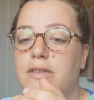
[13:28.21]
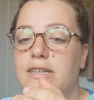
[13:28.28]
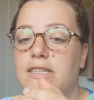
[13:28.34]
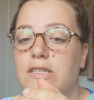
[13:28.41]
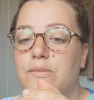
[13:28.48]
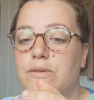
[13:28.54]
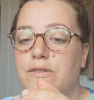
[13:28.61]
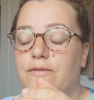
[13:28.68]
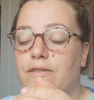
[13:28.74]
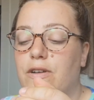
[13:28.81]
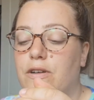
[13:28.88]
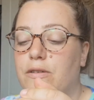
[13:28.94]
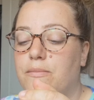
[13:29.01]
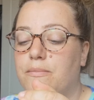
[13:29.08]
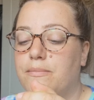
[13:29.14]
This was
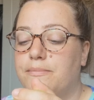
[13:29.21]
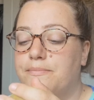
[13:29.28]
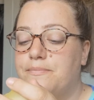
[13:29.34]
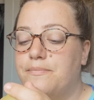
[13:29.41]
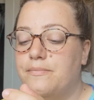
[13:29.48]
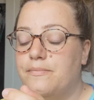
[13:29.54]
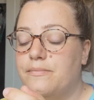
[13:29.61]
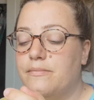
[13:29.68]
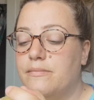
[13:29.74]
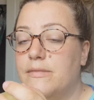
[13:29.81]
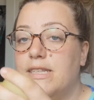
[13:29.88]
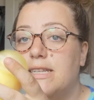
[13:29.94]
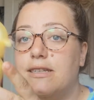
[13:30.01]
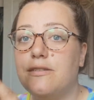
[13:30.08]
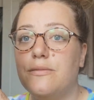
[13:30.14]
from
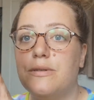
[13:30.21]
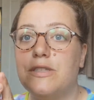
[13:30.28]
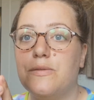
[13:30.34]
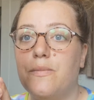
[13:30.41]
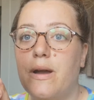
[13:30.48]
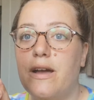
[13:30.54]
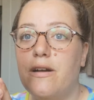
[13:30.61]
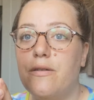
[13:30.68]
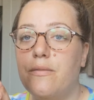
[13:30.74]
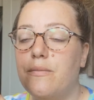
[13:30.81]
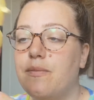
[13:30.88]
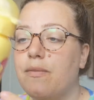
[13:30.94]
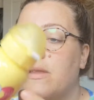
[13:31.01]
Lidl as well.